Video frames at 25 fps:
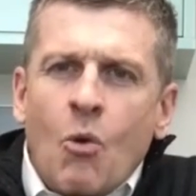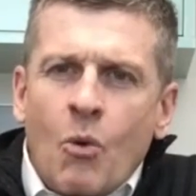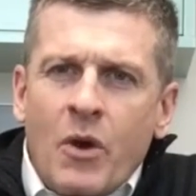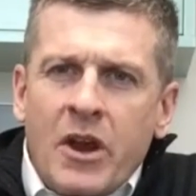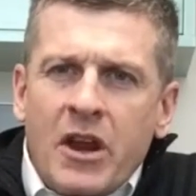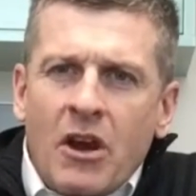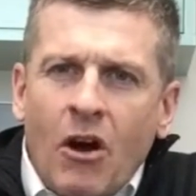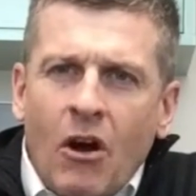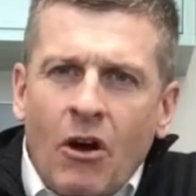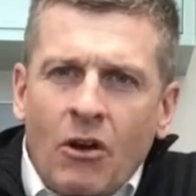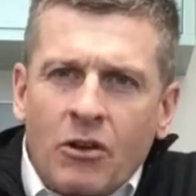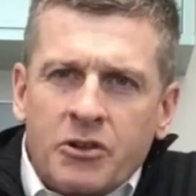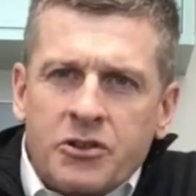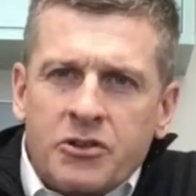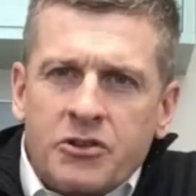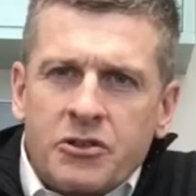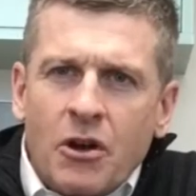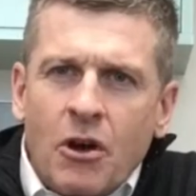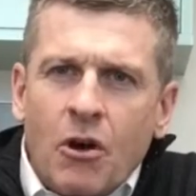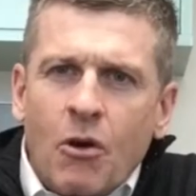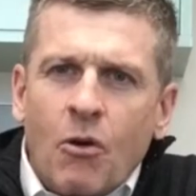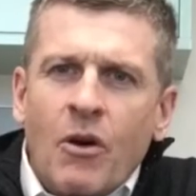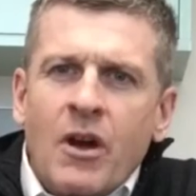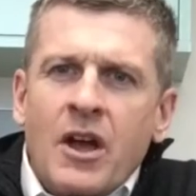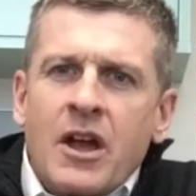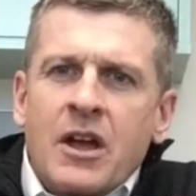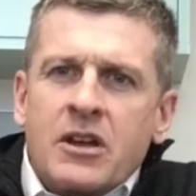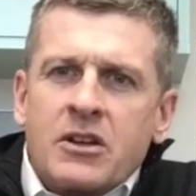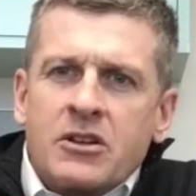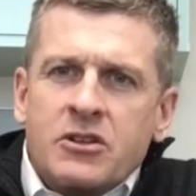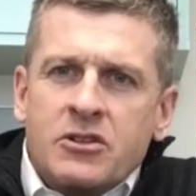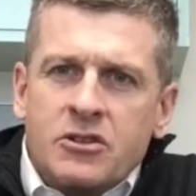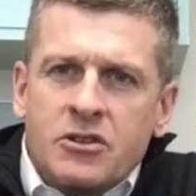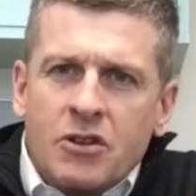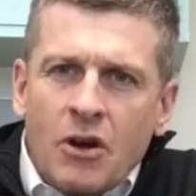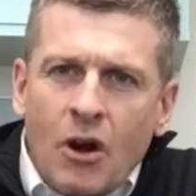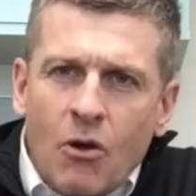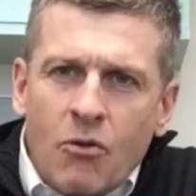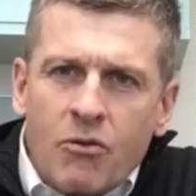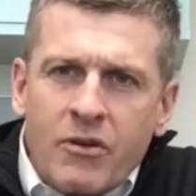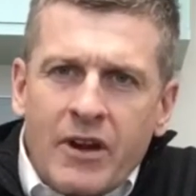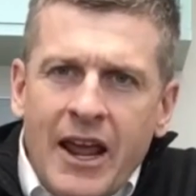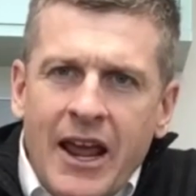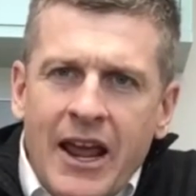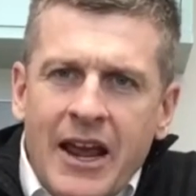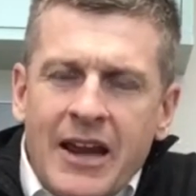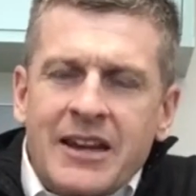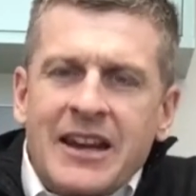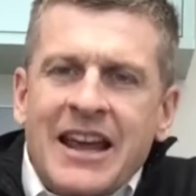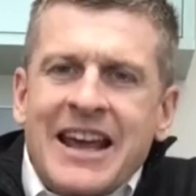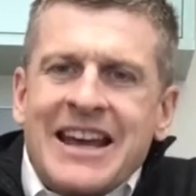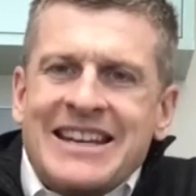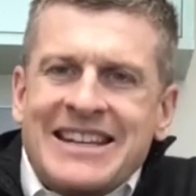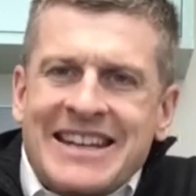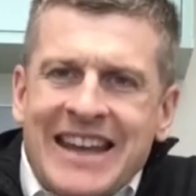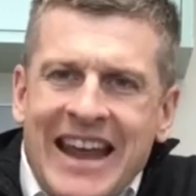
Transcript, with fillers: we also donate